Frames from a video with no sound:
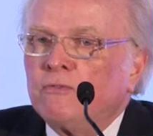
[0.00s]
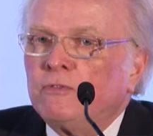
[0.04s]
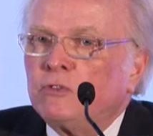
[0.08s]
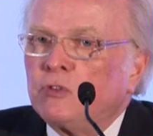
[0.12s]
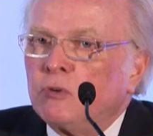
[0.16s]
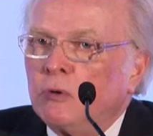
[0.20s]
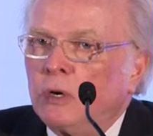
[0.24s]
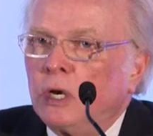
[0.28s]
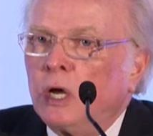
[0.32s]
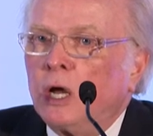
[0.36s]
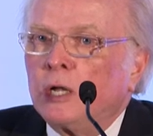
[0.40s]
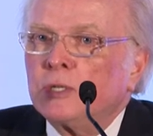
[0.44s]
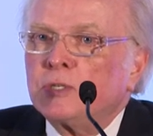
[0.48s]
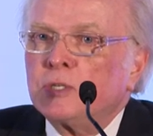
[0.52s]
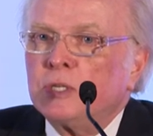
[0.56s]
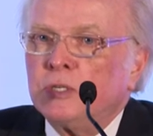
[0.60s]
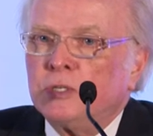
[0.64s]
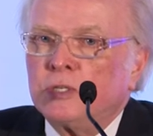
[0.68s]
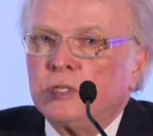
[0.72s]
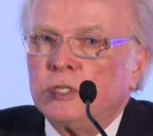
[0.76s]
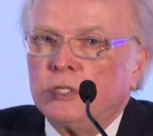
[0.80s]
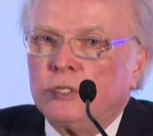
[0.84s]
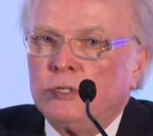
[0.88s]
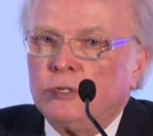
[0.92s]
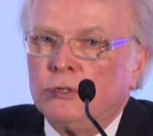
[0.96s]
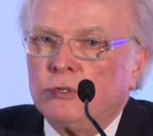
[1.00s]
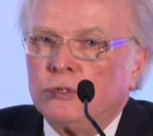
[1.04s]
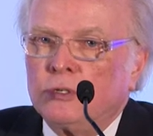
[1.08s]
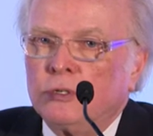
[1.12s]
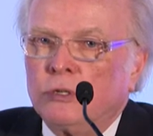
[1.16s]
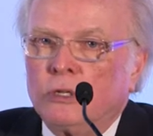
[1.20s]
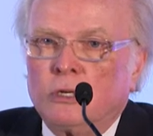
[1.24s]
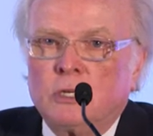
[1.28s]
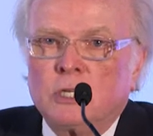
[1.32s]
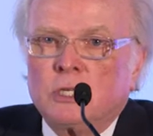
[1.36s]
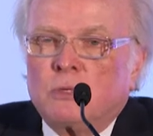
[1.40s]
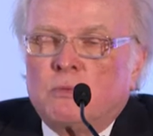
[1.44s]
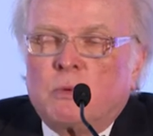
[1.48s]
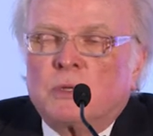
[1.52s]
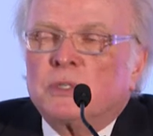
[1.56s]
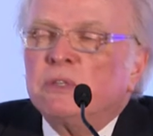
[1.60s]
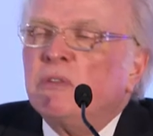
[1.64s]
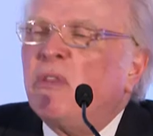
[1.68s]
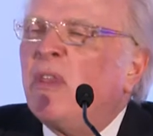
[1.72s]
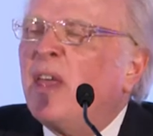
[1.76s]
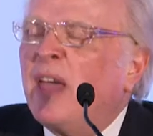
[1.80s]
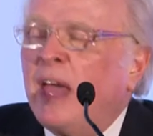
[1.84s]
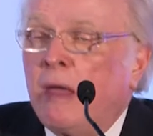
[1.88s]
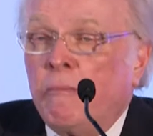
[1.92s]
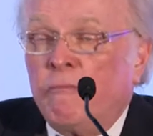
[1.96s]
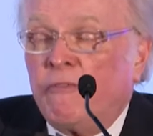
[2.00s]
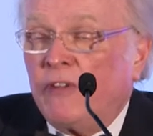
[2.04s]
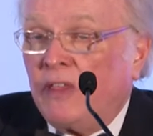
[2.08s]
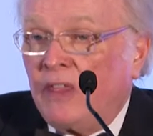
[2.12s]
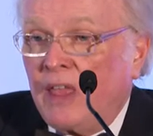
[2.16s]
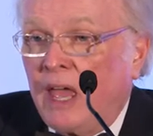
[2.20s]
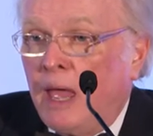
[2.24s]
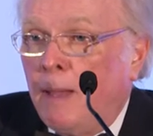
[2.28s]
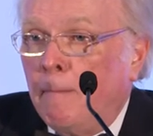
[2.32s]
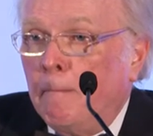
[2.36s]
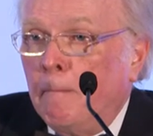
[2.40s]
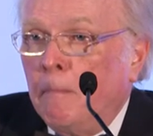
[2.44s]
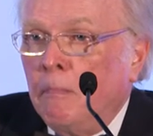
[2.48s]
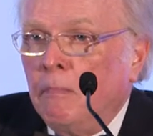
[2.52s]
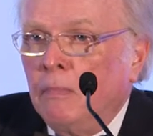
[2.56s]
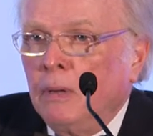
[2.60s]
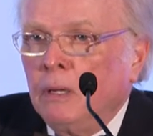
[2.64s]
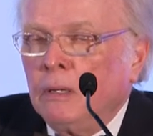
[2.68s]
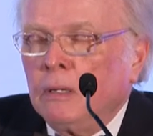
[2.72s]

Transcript: to an arts institution. That just wasn't there for them.